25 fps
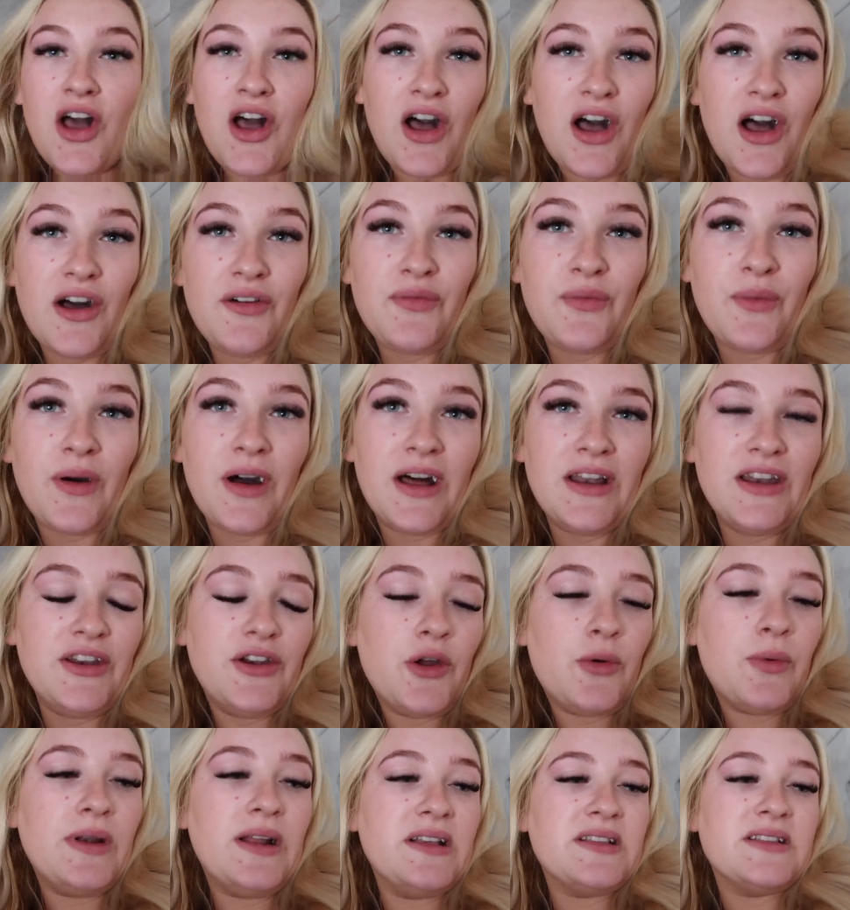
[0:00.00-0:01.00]
1:30
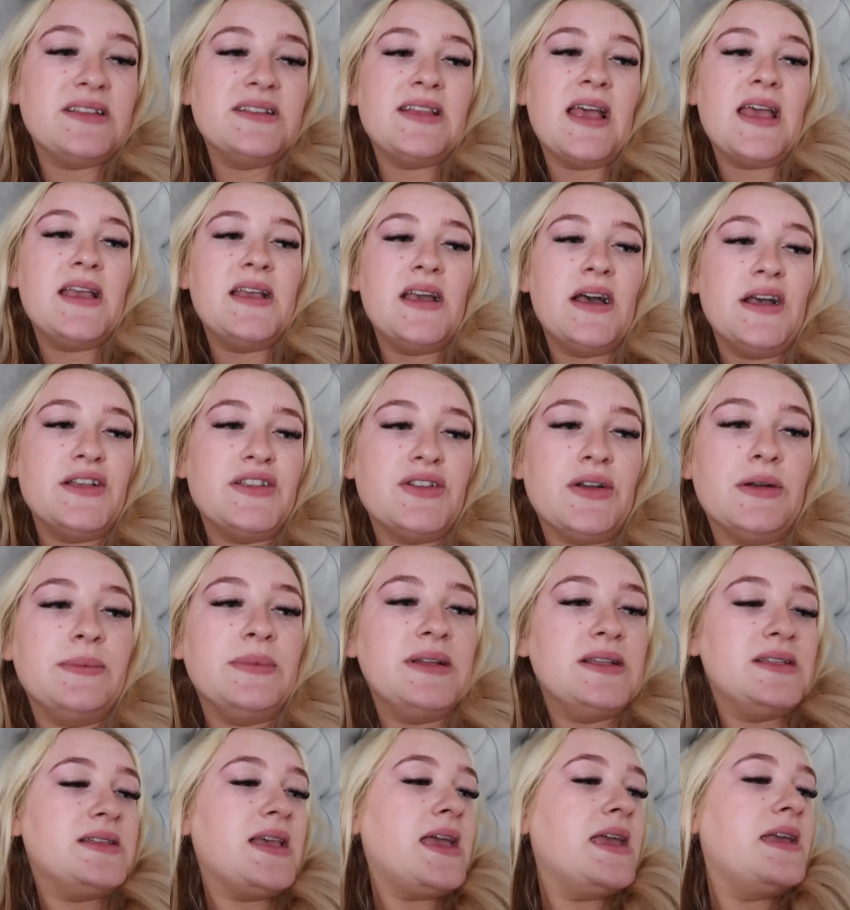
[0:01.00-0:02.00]
and no one else could take her. So
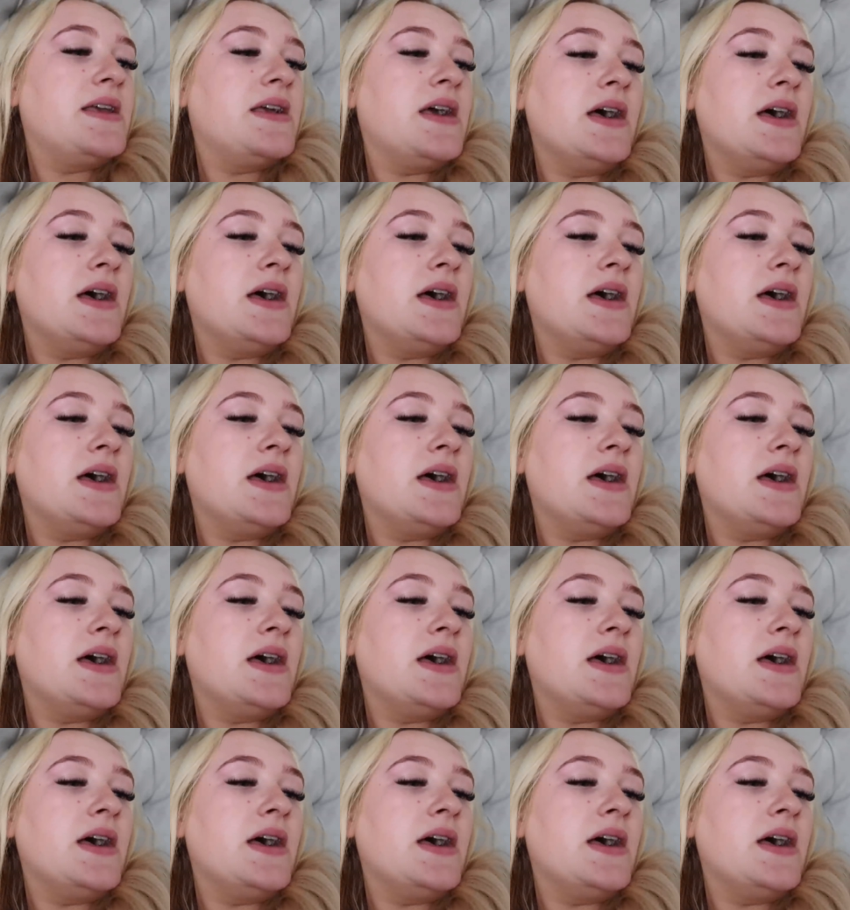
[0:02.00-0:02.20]
I'm going to take